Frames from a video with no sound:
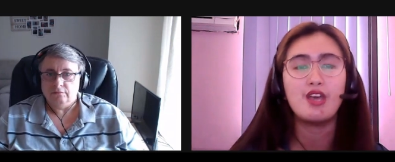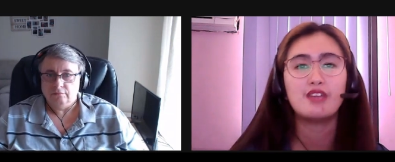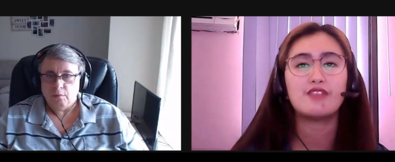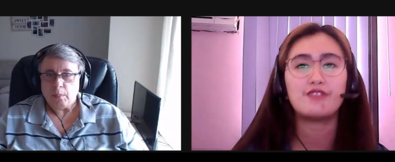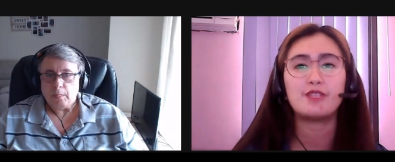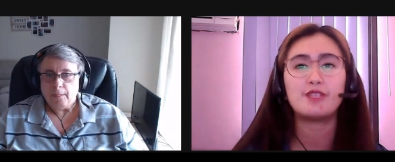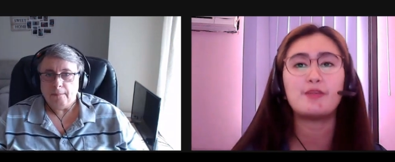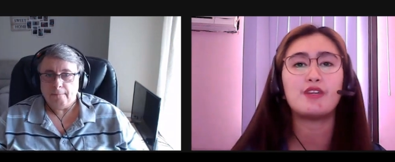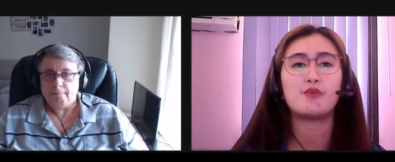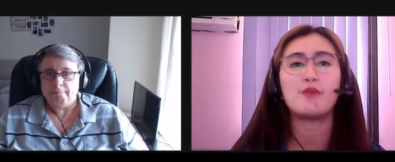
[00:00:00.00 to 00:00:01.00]
Speaker 1: the
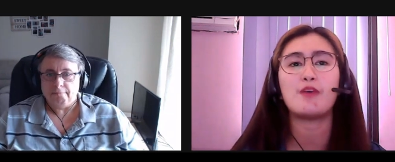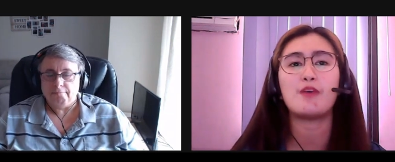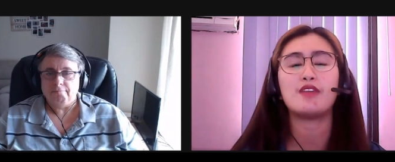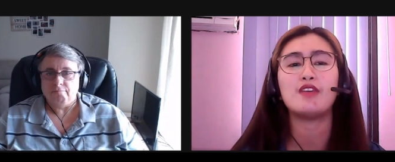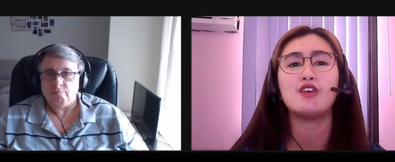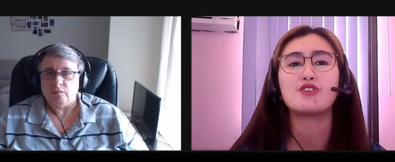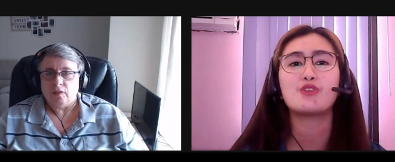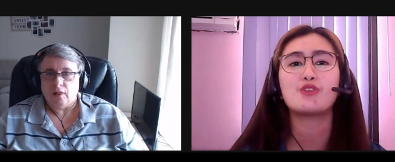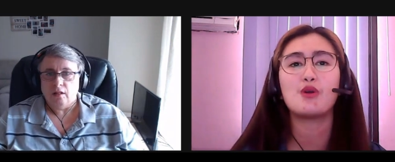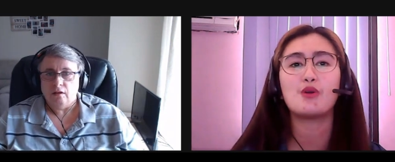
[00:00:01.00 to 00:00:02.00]
Filipino woman.
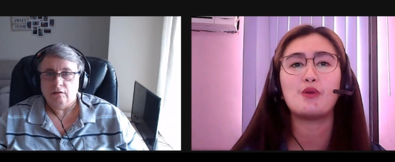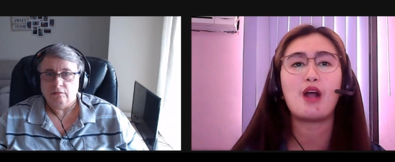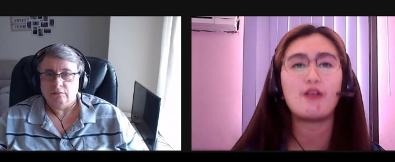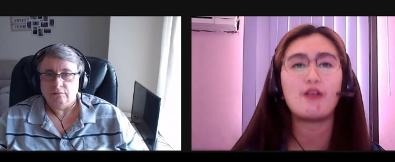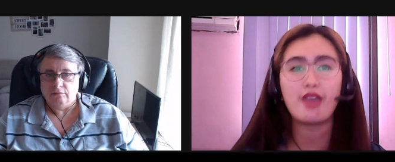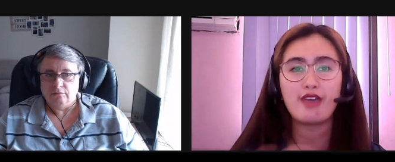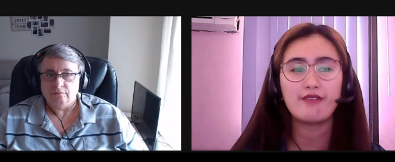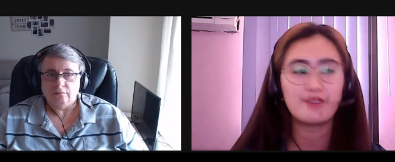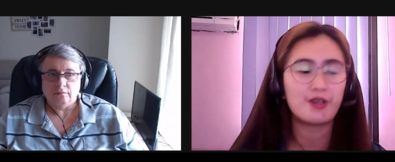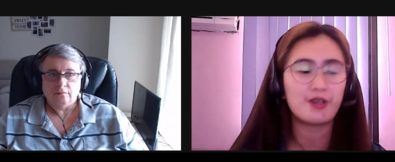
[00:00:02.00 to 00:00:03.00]
So,
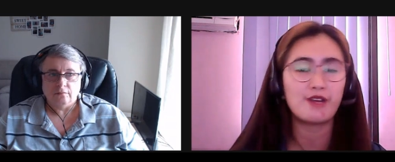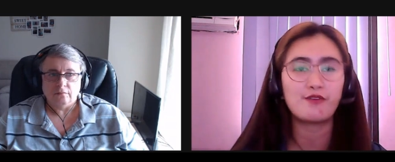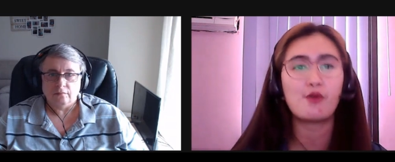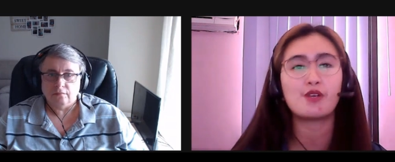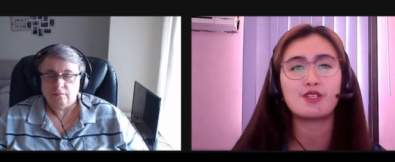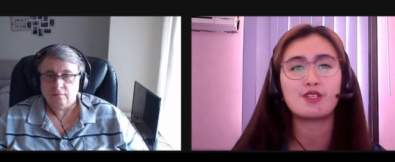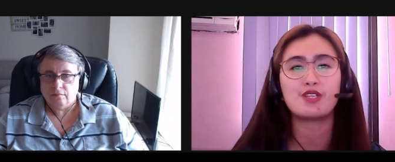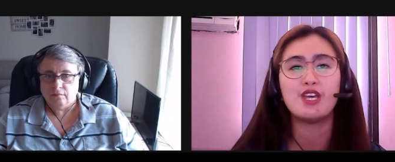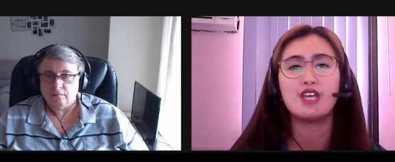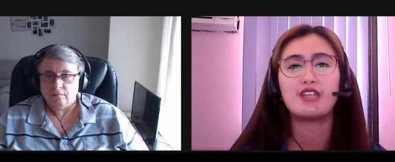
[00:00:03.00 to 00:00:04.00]
however, of course,
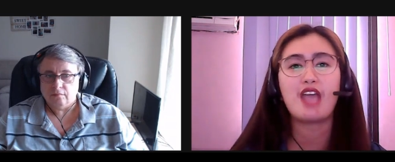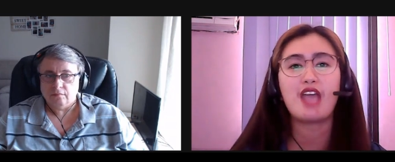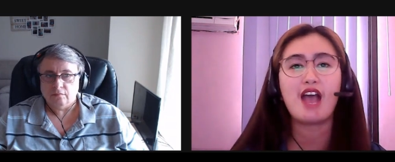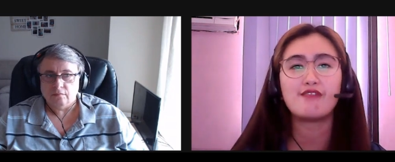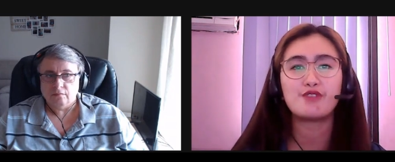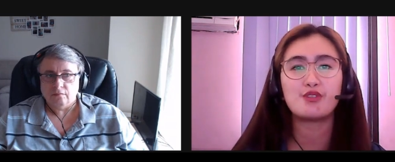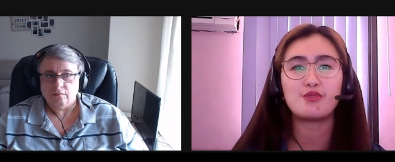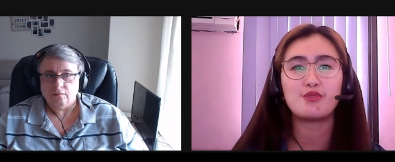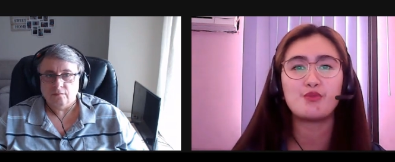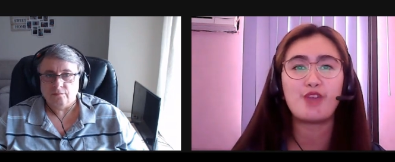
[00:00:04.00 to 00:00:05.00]
they have
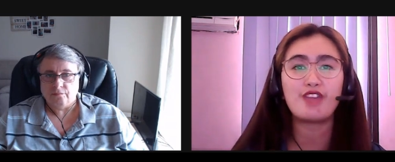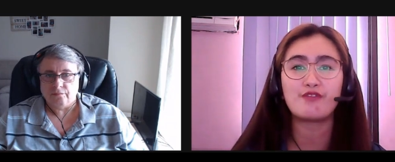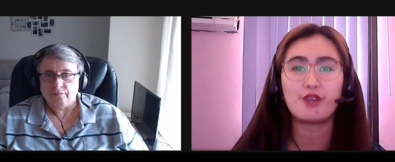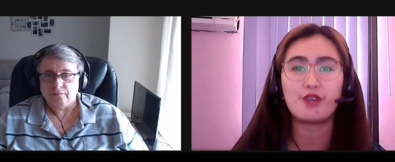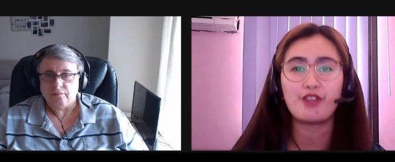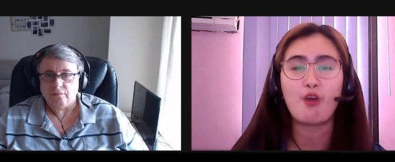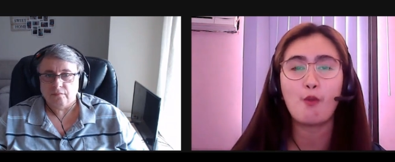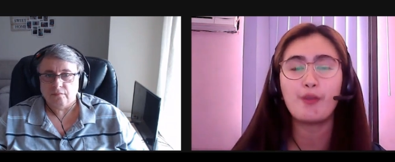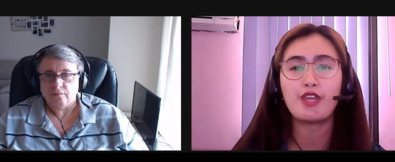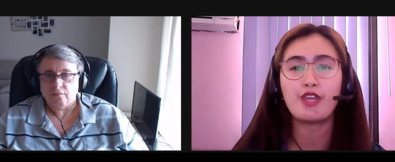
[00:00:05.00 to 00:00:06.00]
to wait for the
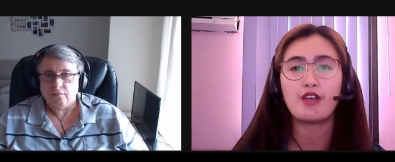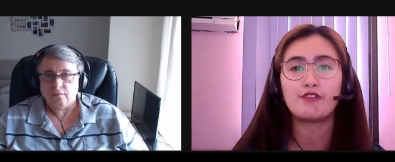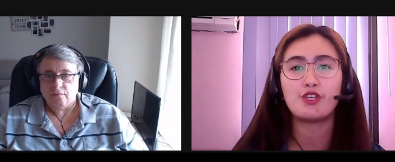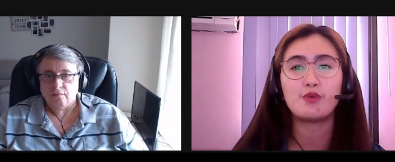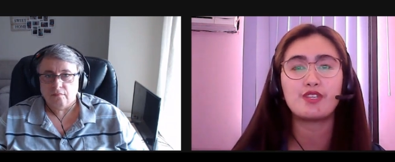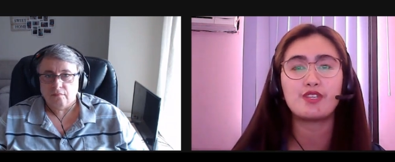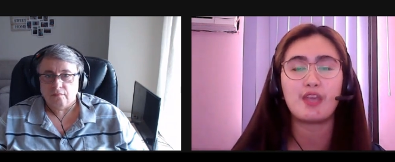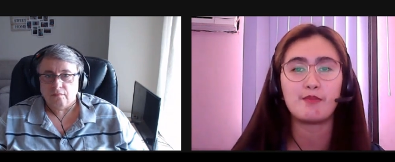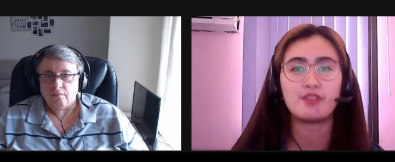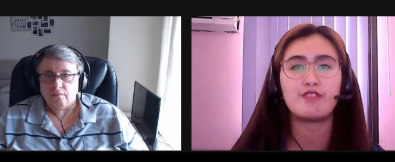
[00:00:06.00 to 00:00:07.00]
opening of the U.S.
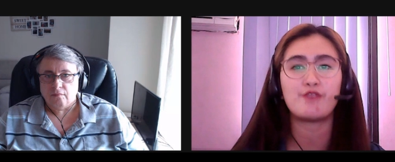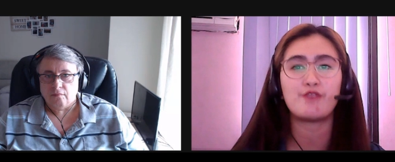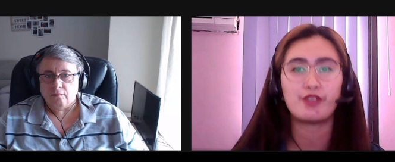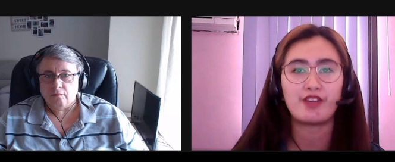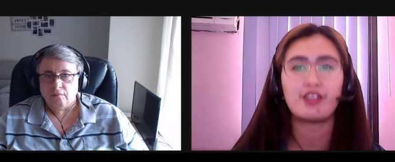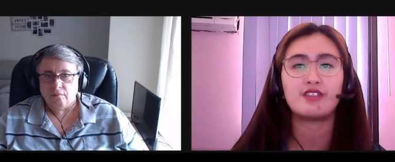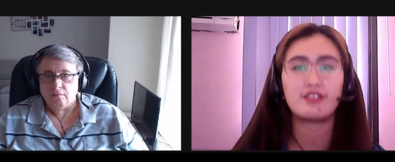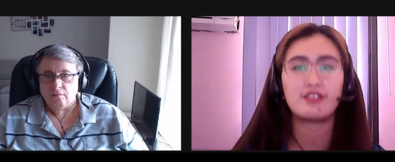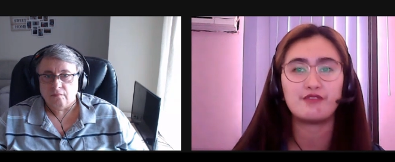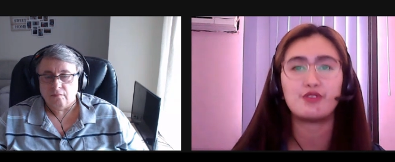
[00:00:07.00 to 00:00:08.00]
Embassy for their
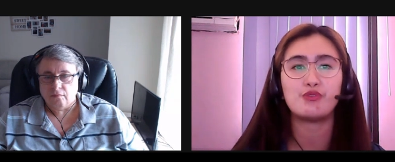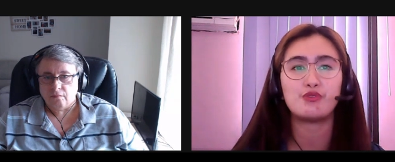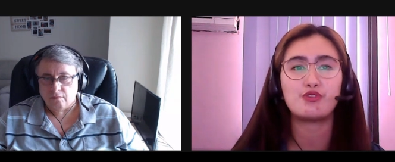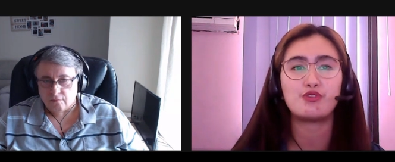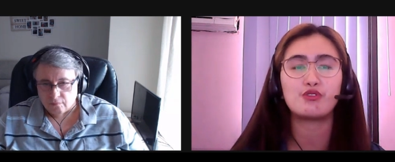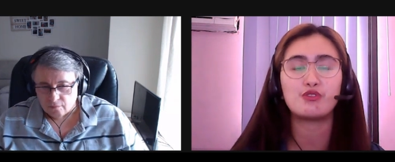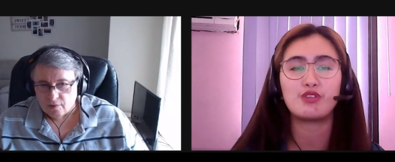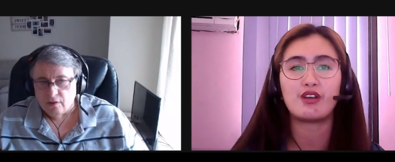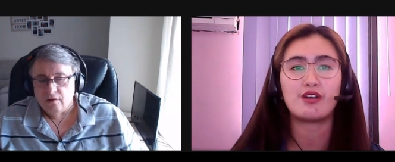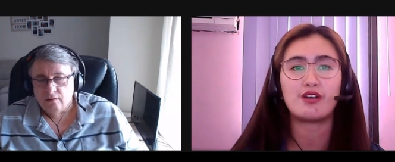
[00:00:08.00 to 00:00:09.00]
interview due to
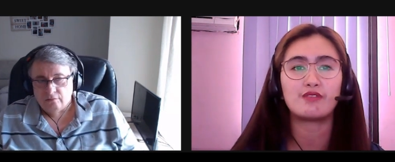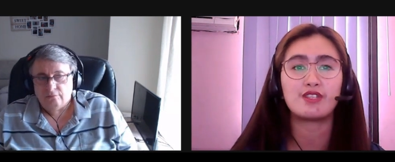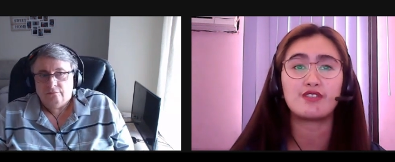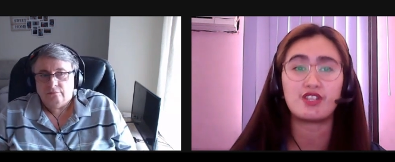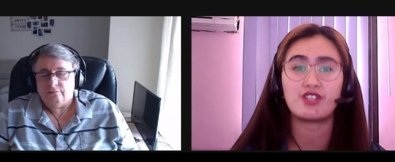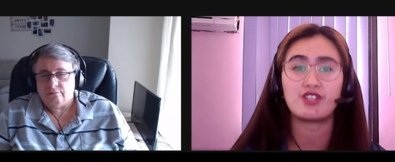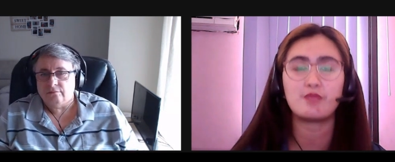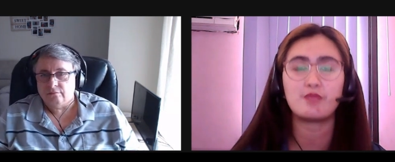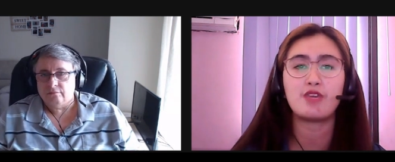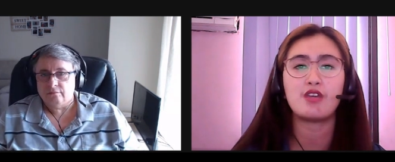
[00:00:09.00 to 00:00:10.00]
the
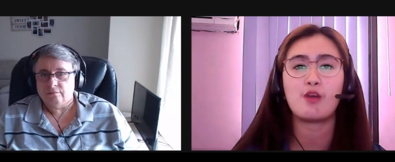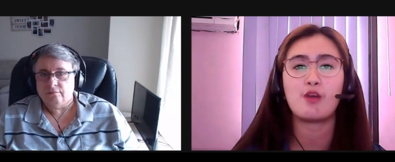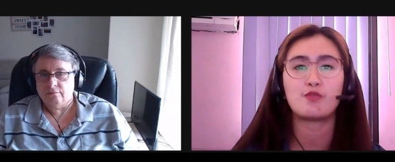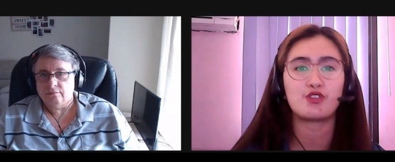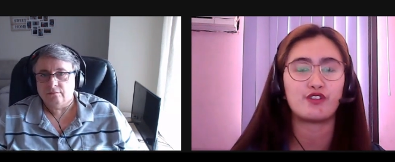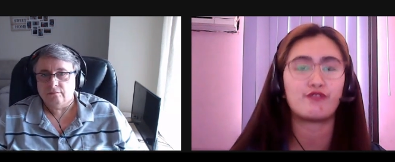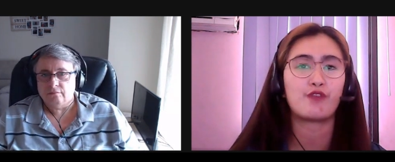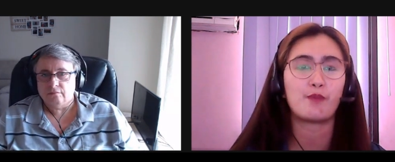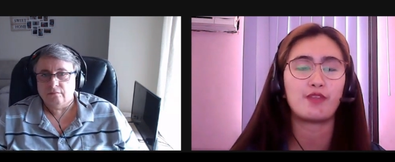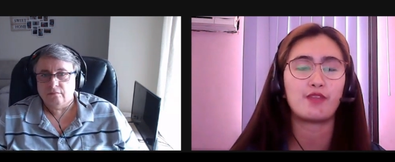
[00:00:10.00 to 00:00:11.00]
restrictions being observed
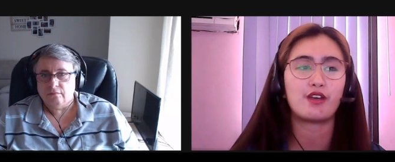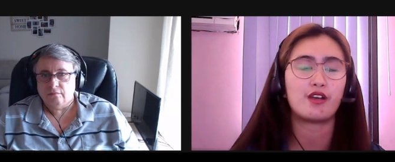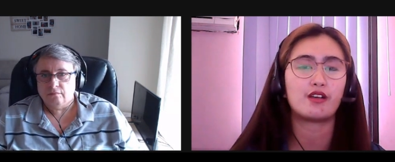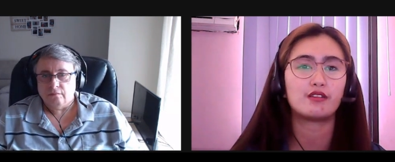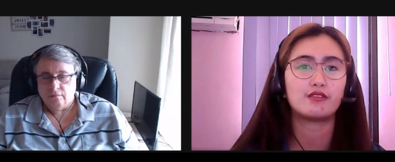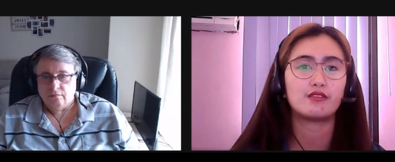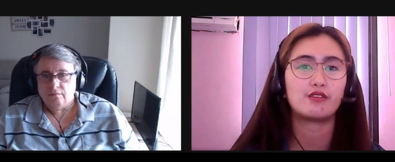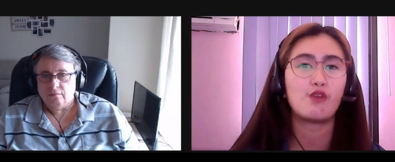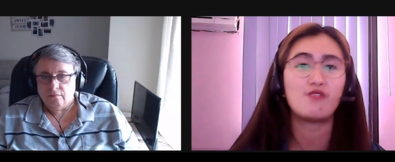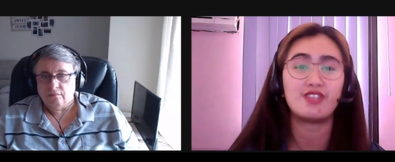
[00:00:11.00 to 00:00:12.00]
from the
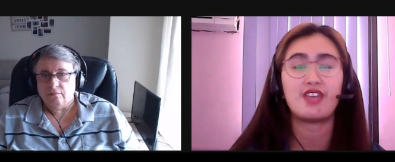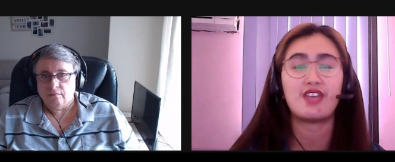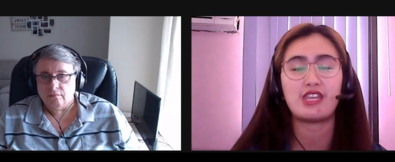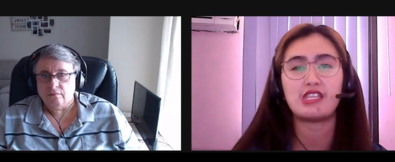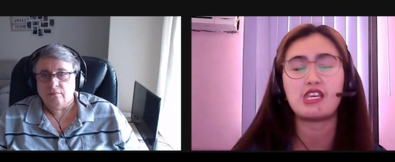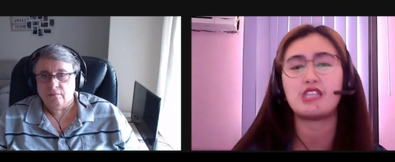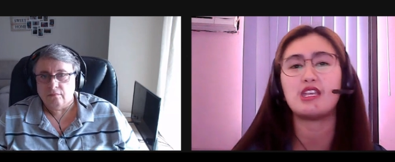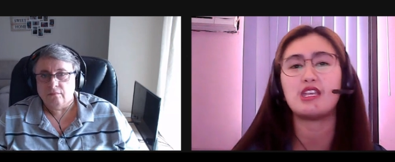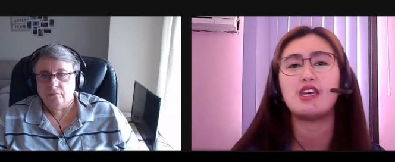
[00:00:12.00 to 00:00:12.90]
COVID-19.